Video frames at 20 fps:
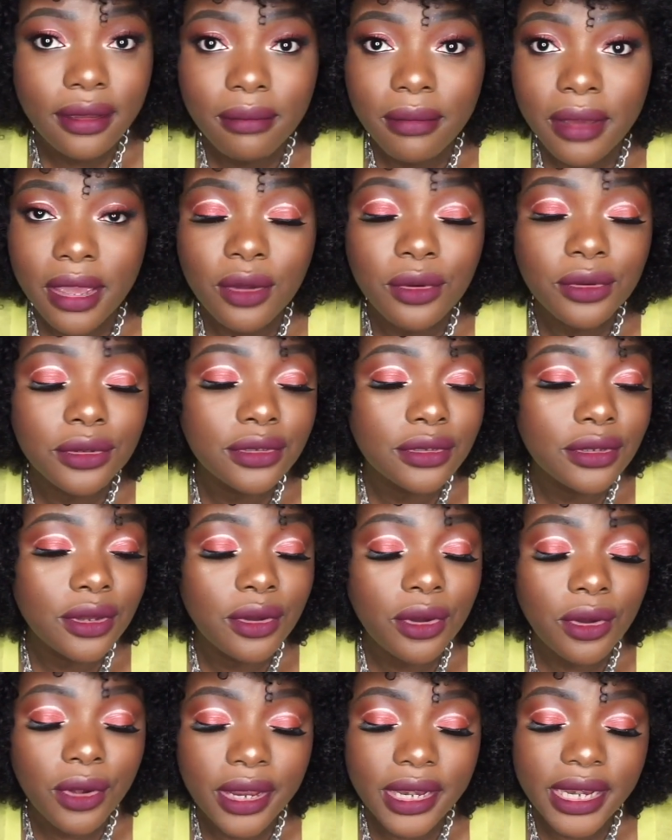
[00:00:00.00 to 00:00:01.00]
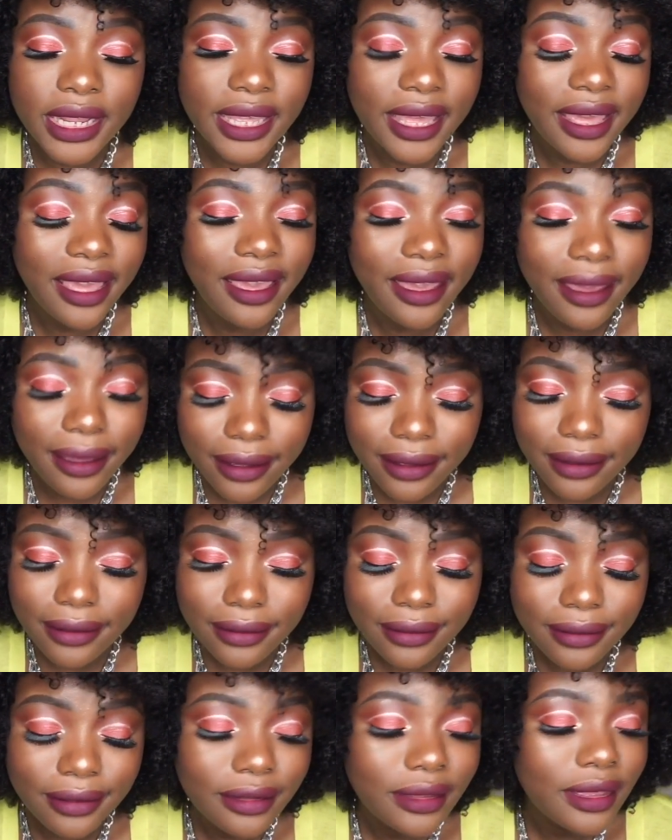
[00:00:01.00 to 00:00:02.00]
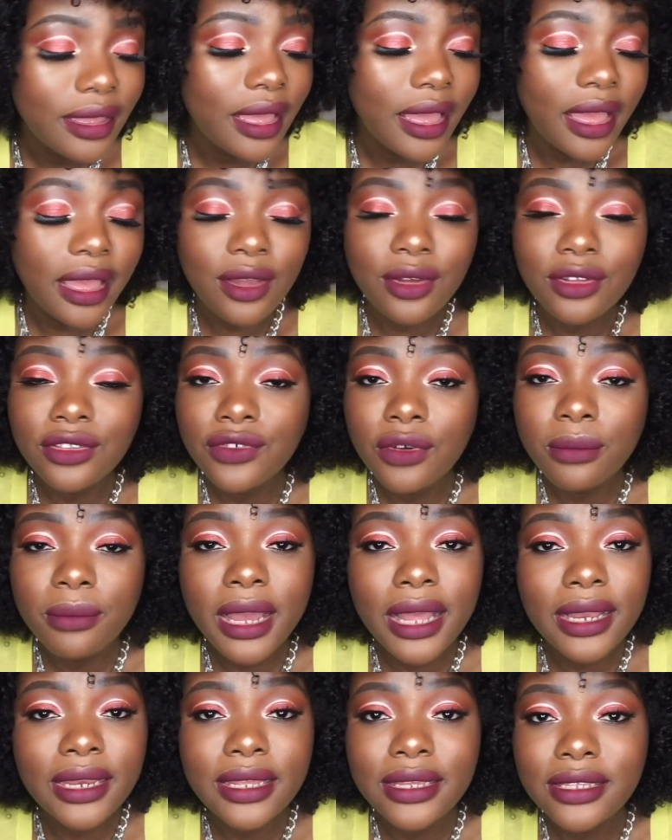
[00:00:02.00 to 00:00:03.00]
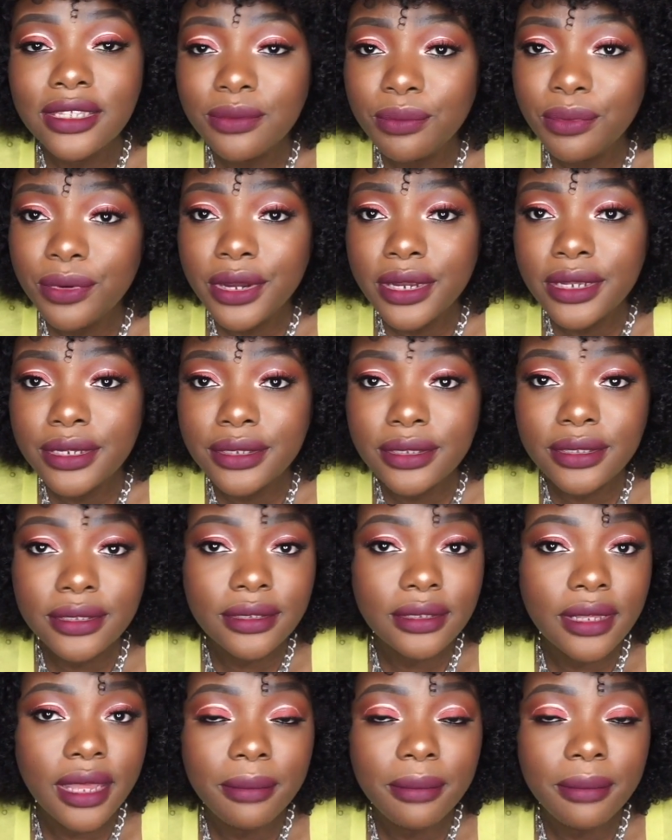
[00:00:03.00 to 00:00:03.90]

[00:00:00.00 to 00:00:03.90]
my old curly hair I got from AliExpress.